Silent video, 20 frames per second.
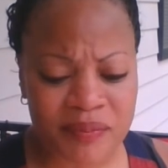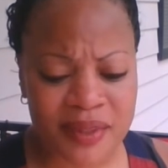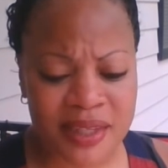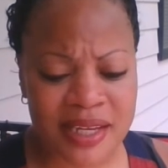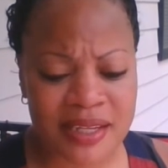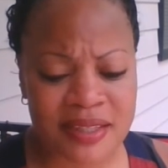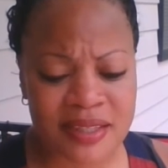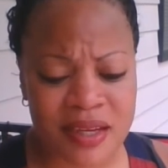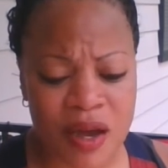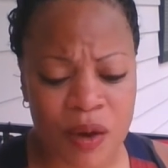
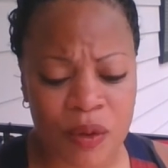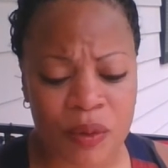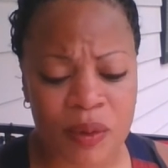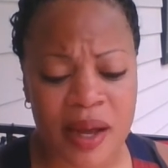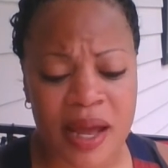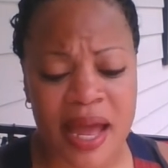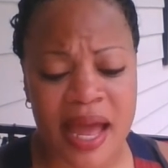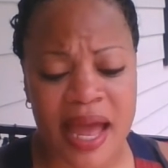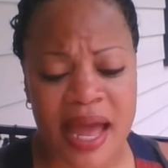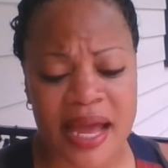So,
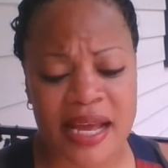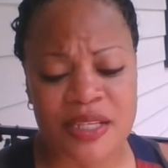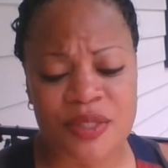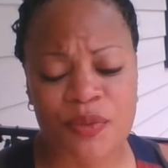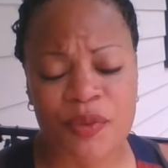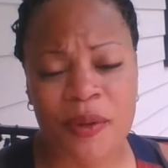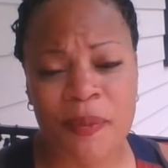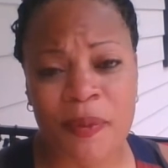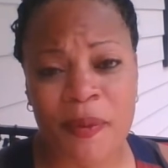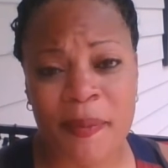as
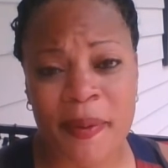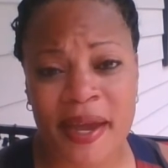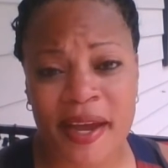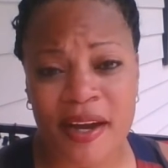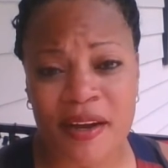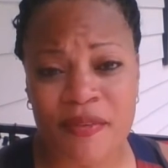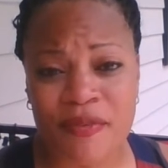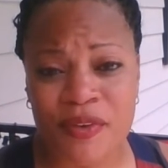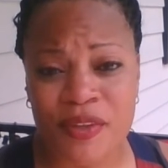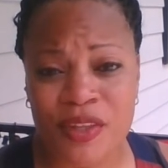we
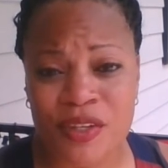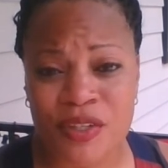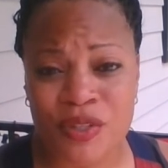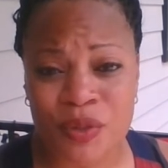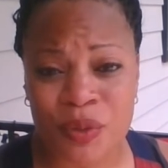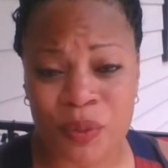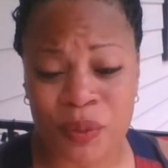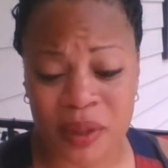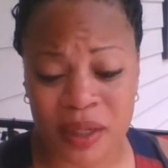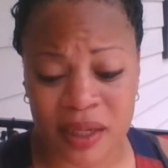prepare for the
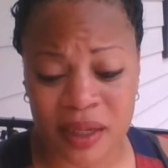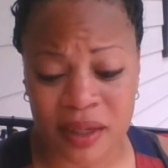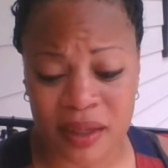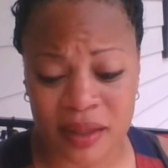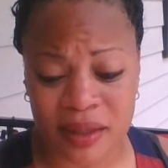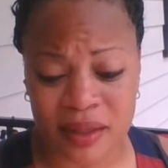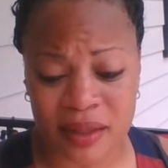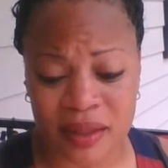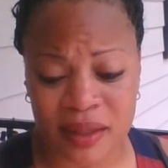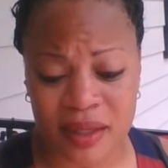school
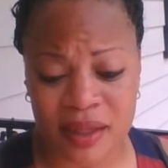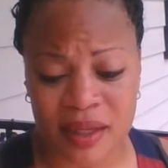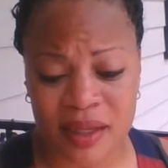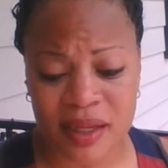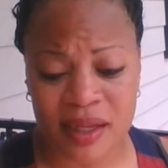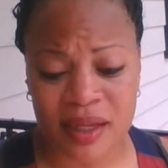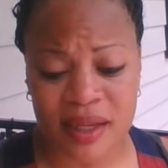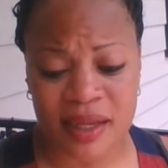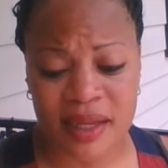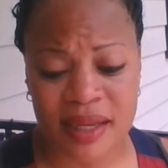year
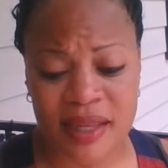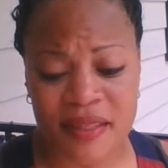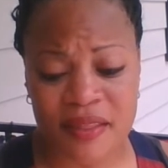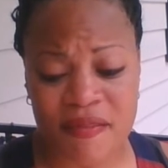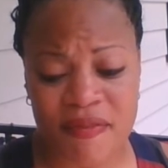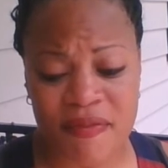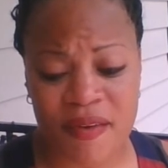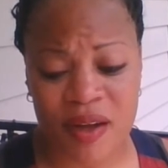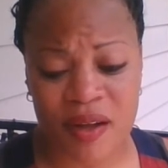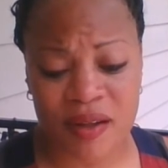in the
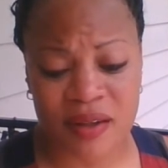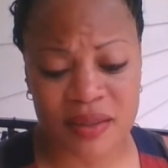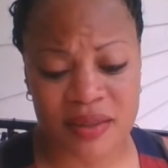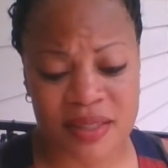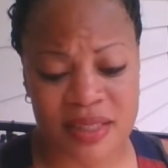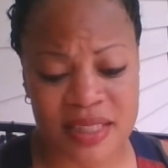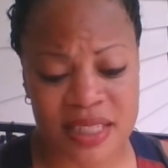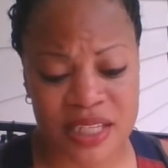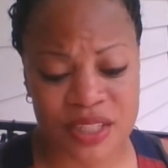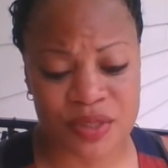fall,
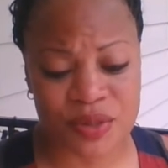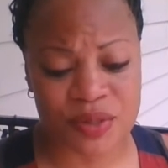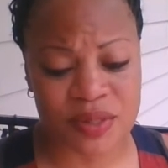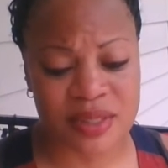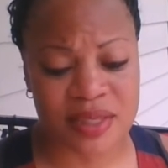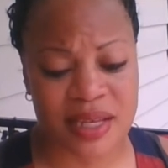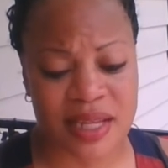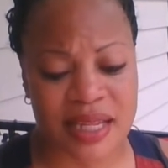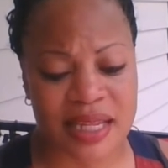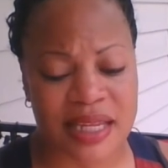
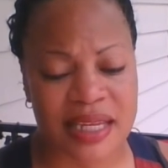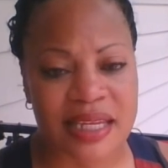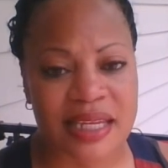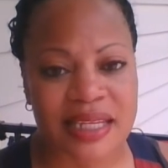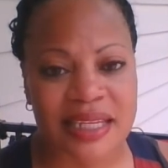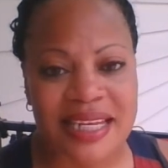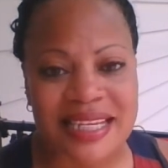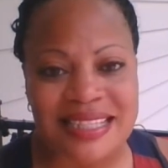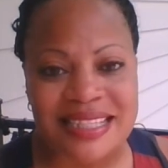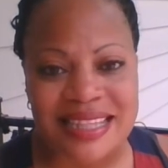teachers,
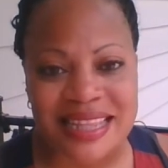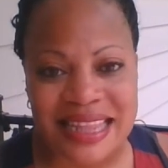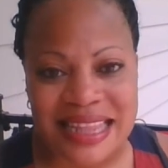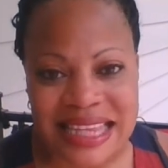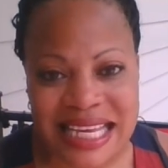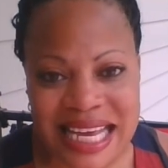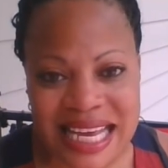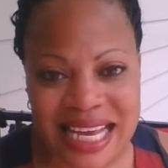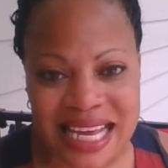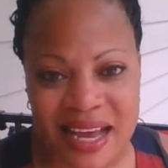let's
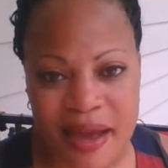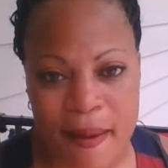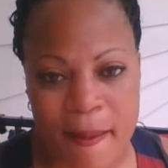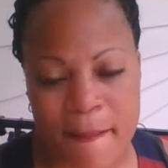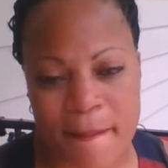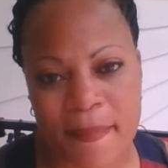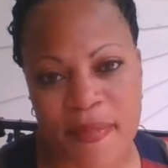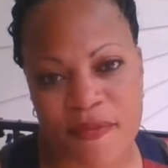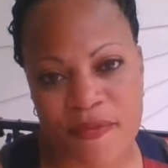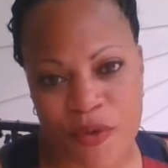think
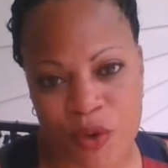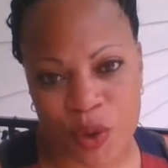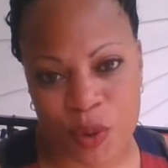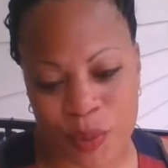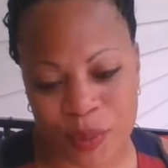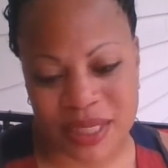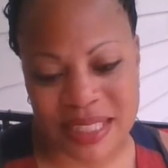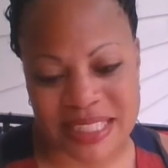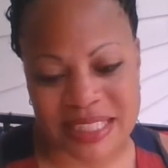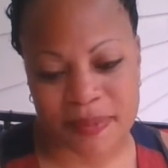before
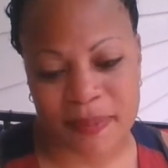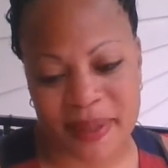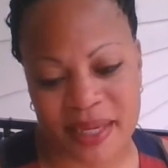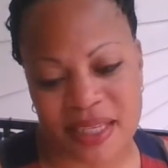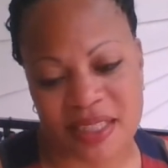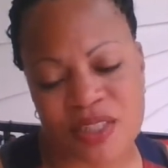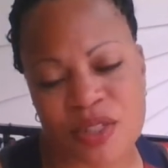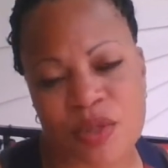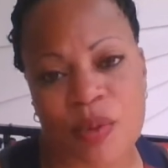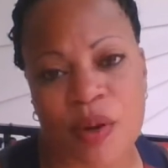we speak
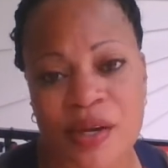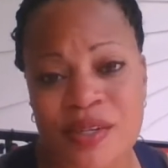to our